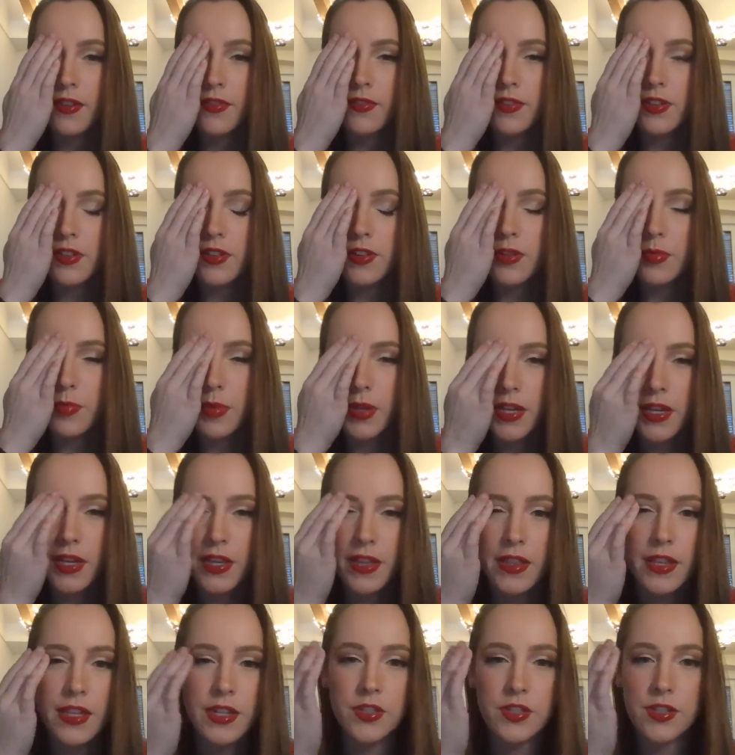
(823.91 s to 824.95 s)
for a little bit
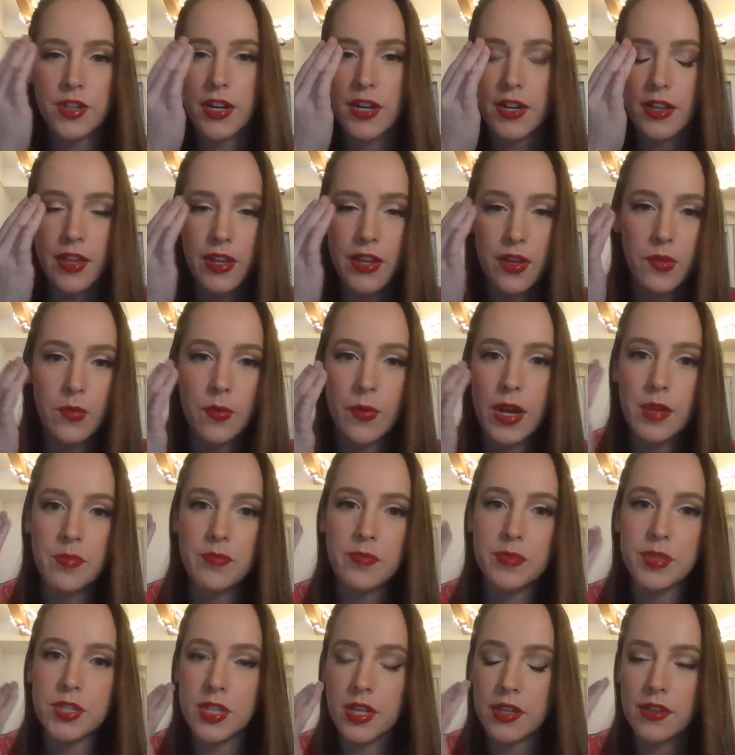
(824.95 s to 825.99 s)
and then try to like
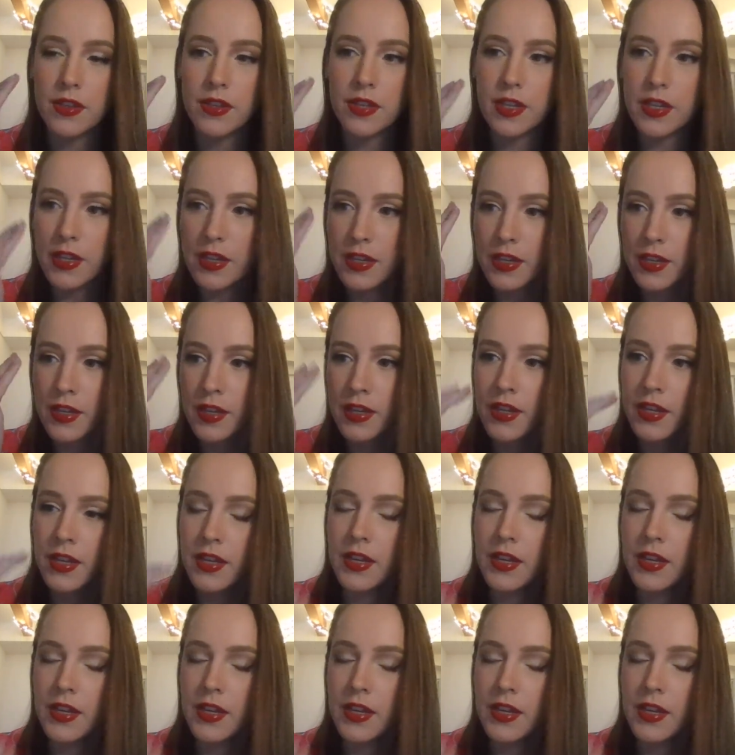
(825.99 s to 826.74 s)
wipe gently.